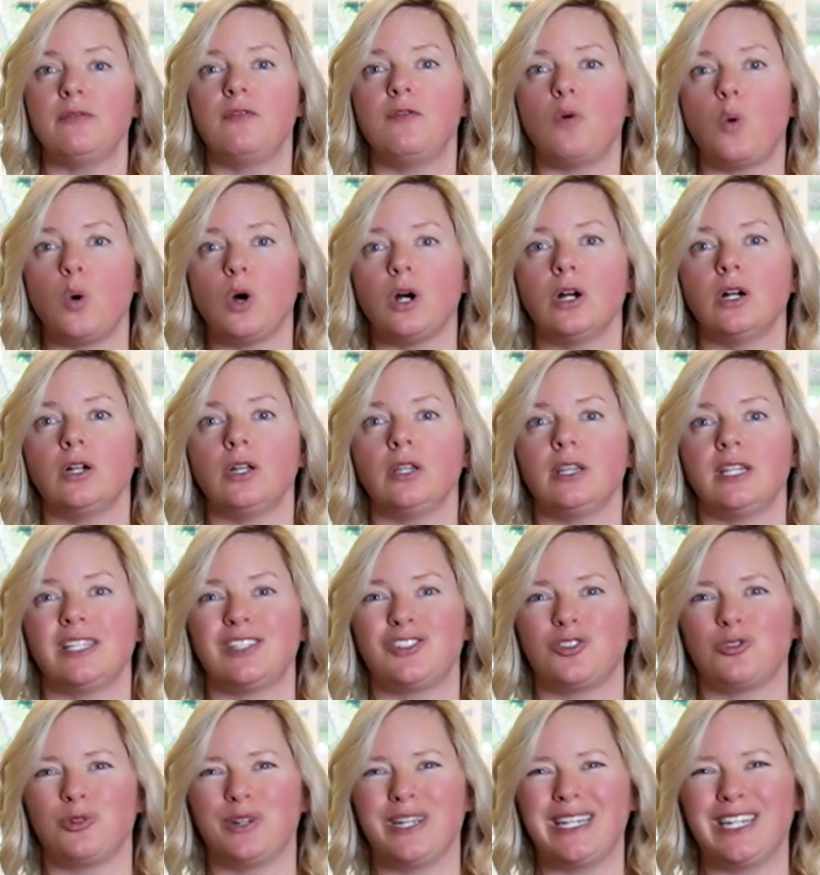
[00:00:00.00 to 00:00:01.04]
for
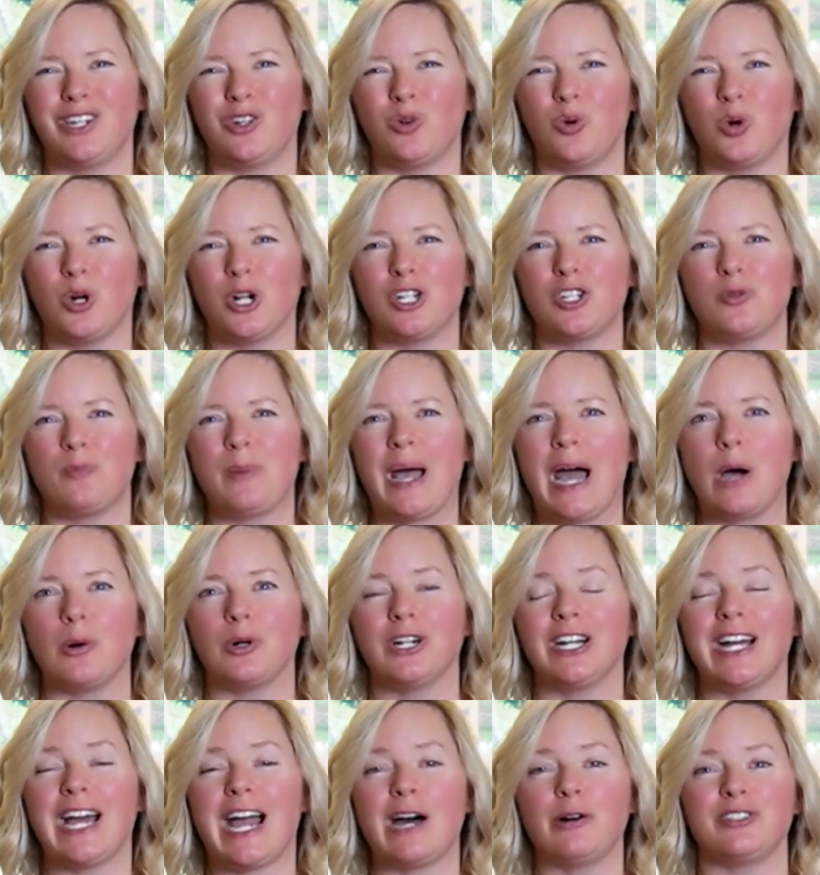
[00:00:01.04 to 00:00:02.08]
this green and orange
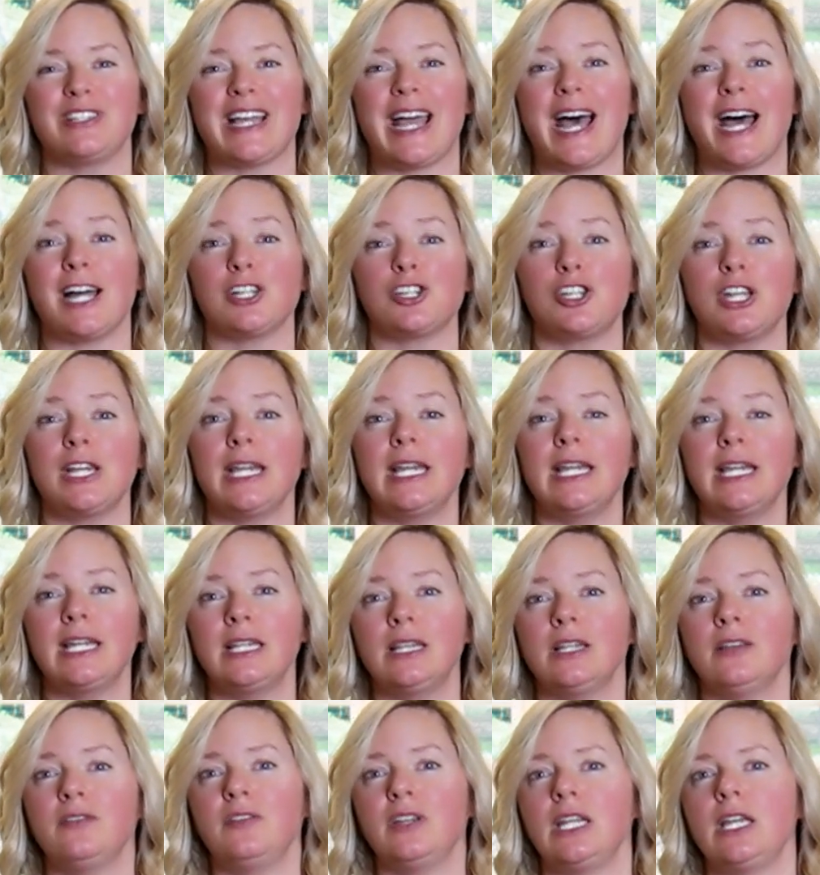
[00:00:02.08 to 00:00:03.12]
powerhouse hash
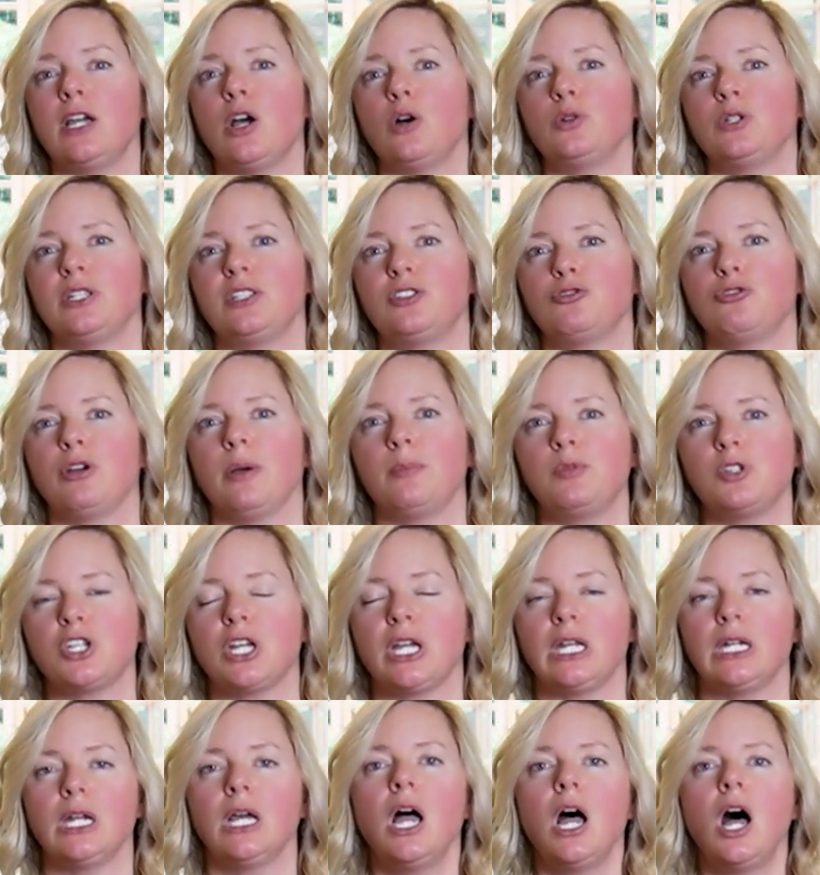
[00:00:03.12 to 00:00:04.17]
in the video
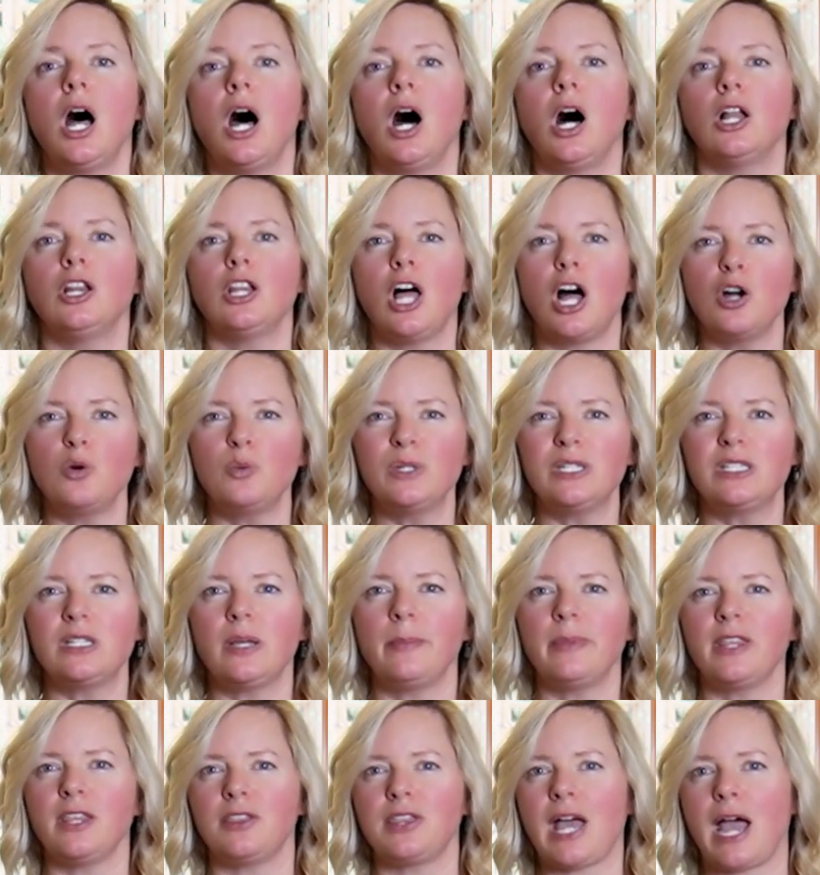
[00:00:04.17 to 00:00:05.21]
description, along with
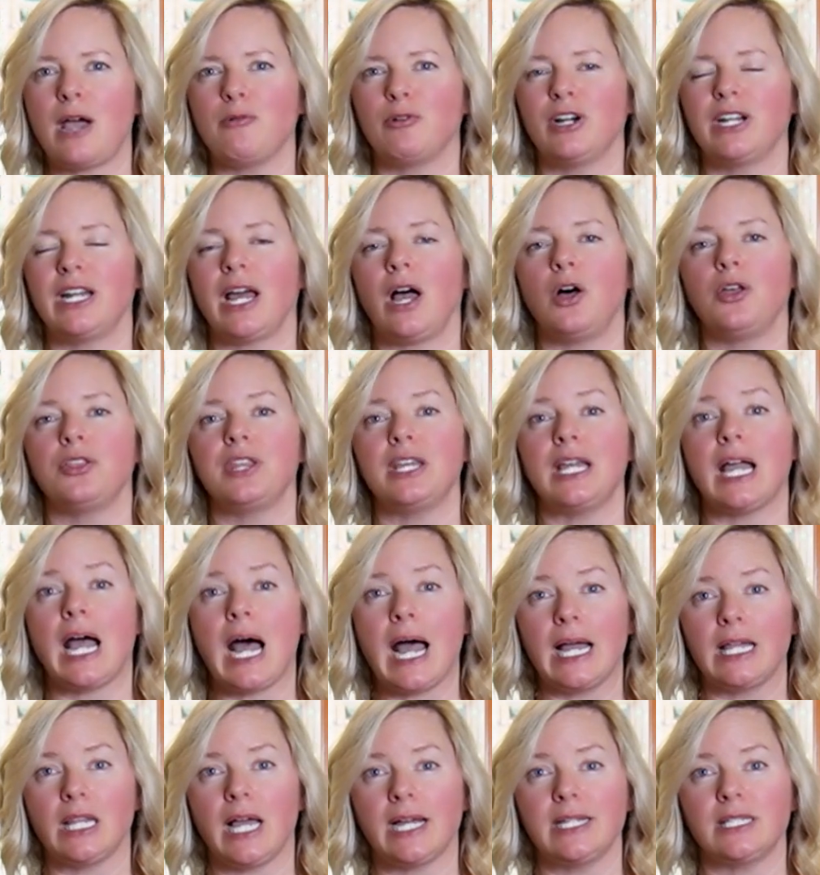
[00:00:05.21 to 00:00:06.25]
some of the thyroid healthy
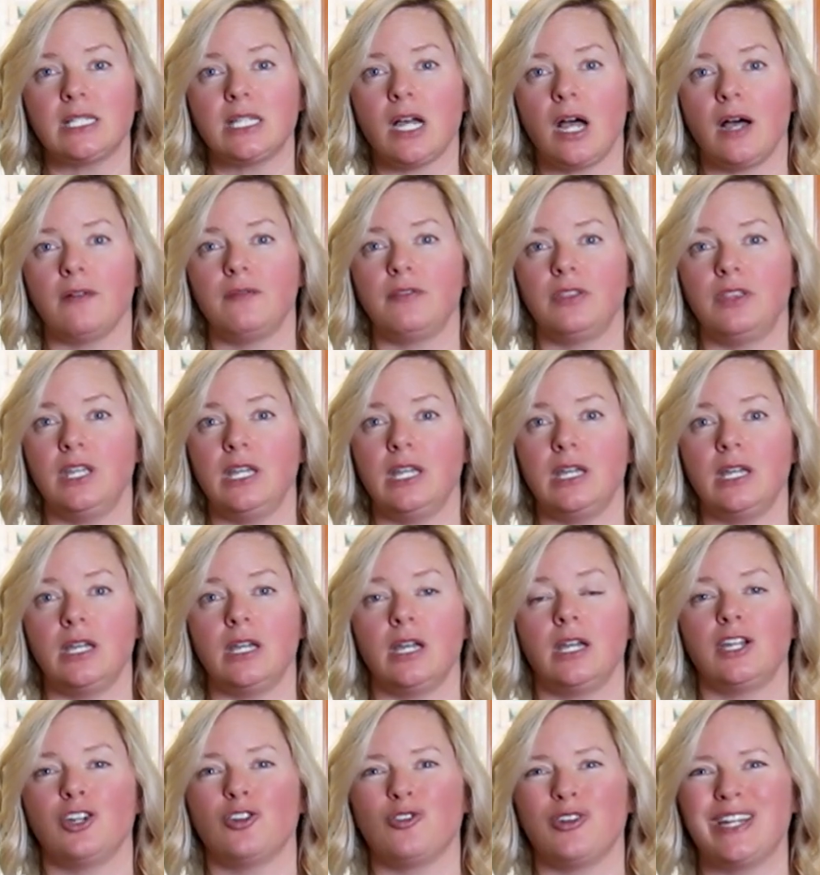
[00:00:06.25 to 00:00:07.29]
highlights of
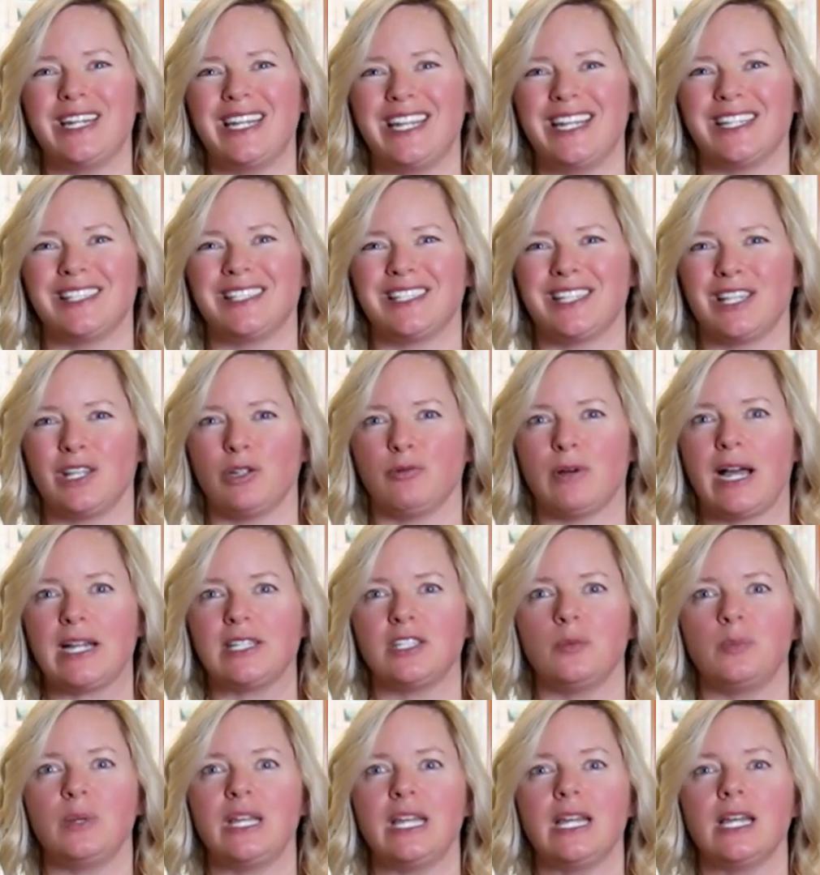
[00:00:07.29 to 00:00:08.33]
the ingredients in the
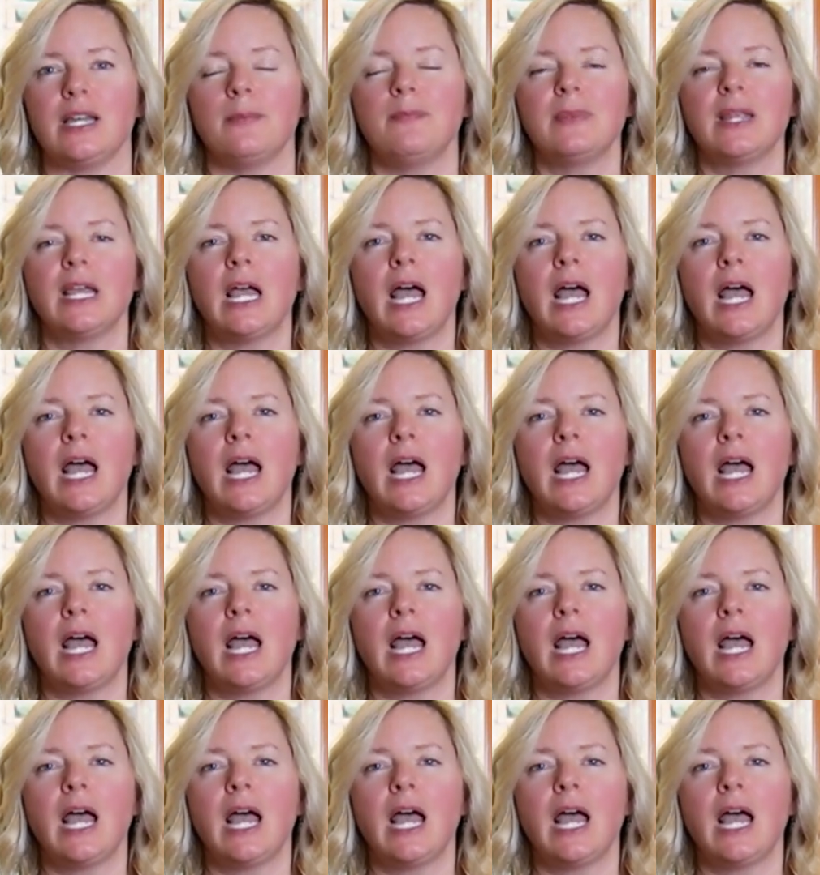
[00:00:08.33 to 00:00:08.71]
recipe.